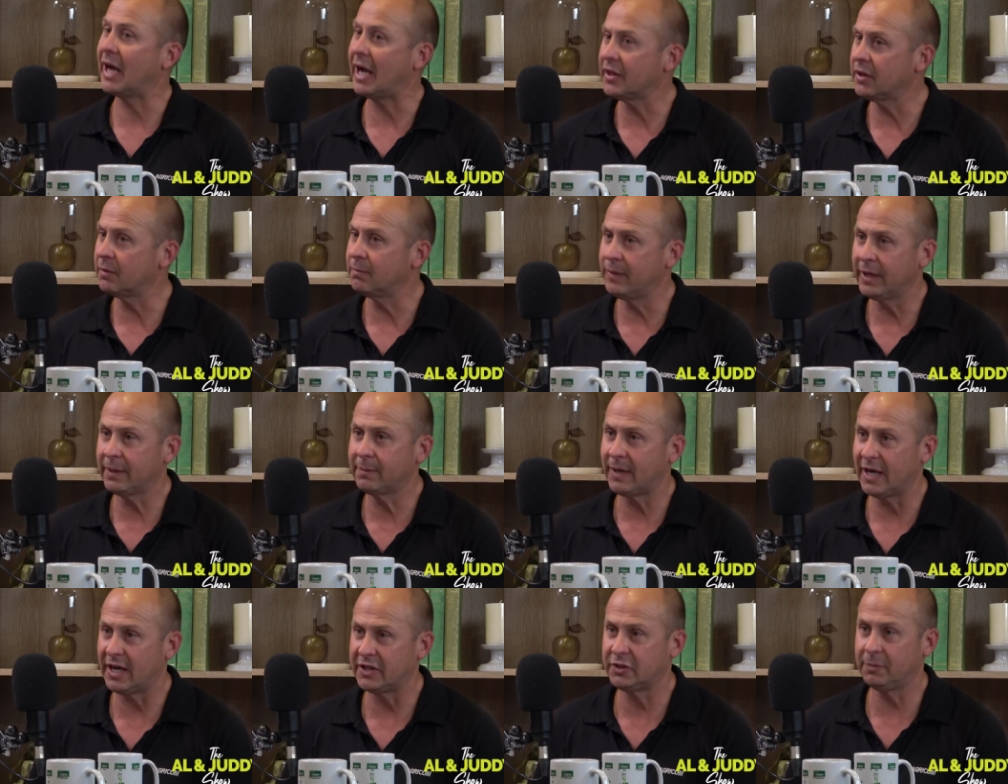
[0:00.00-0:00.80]
the other
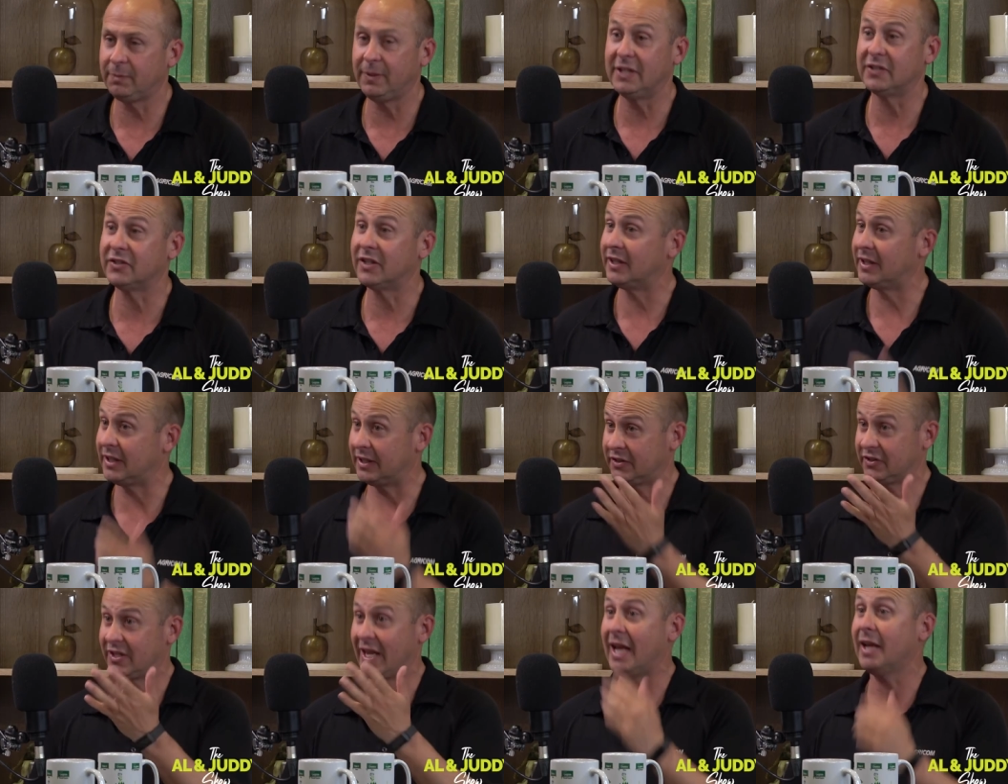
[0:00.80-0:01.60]
big pasture pest that
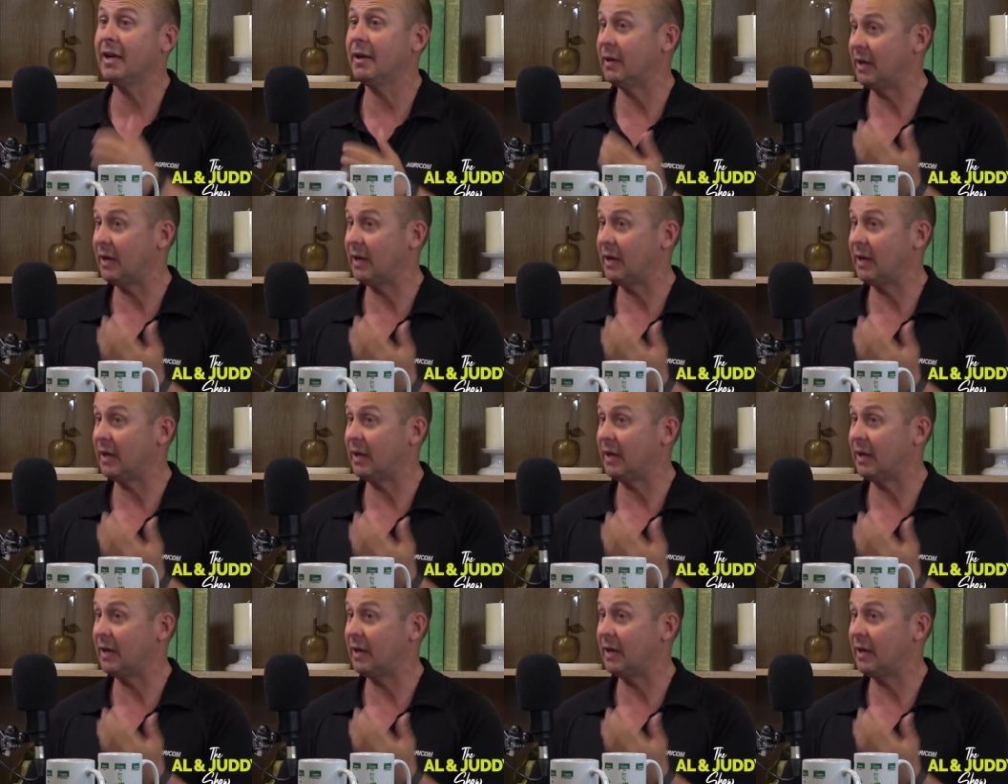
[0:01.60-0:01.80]
does that,